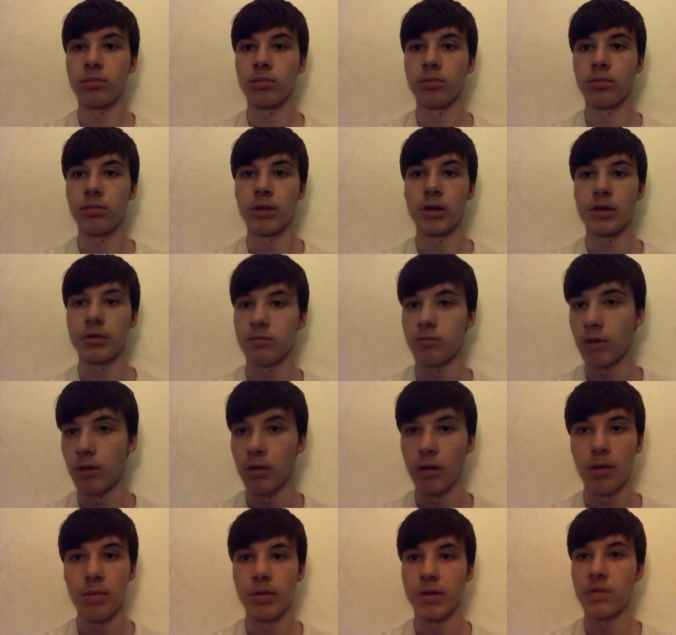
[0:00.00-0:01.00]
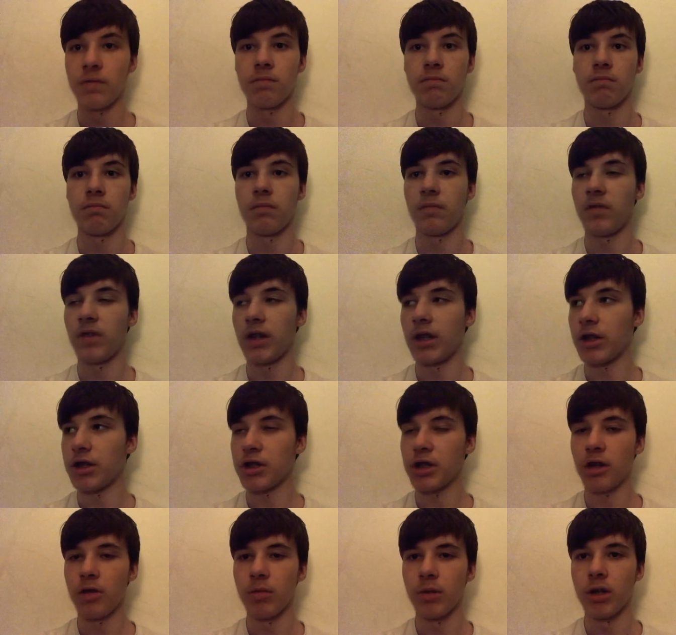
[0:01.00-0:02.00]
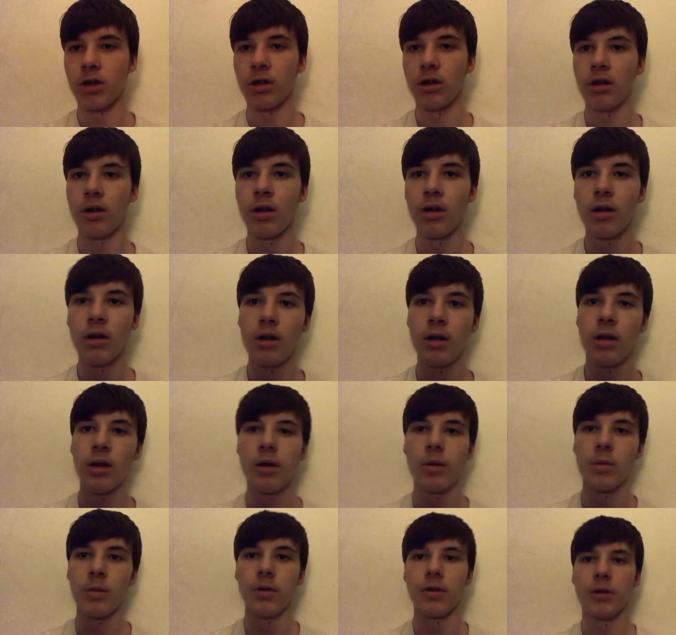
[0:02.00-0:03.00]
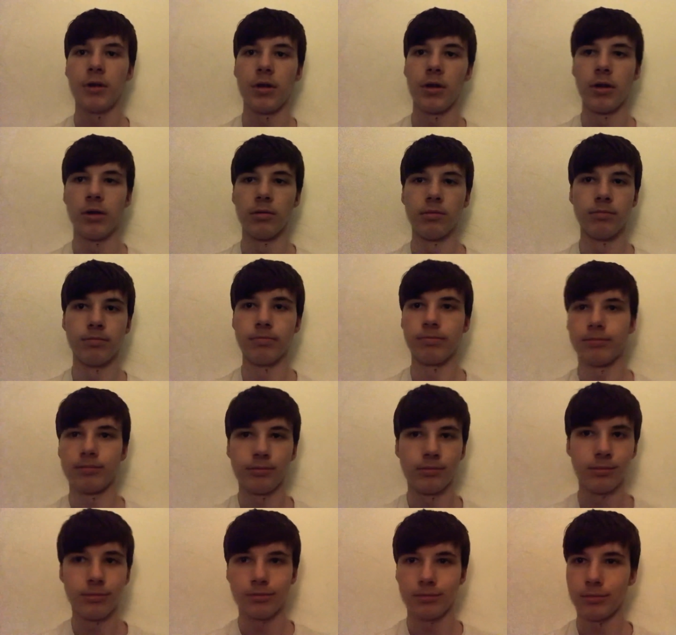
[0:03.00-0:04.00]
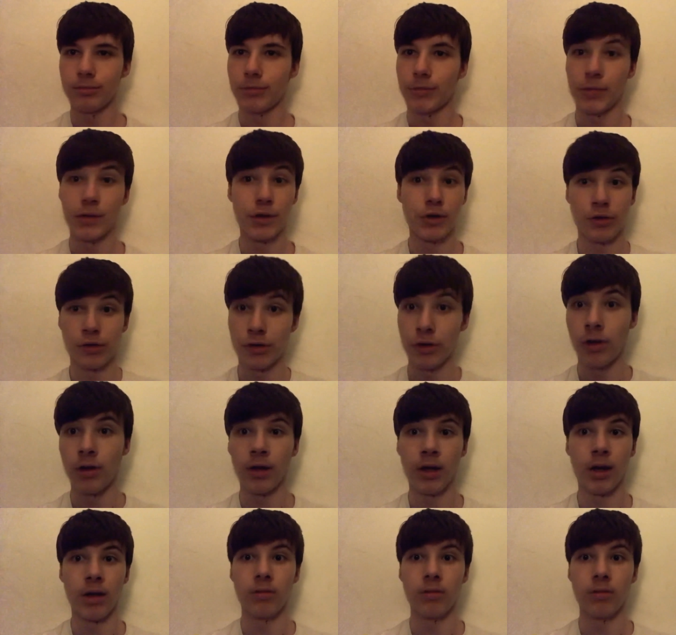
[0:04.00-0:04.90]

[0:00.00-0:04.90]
his real name is Felix Kjellberg. But, you know, it's just like that.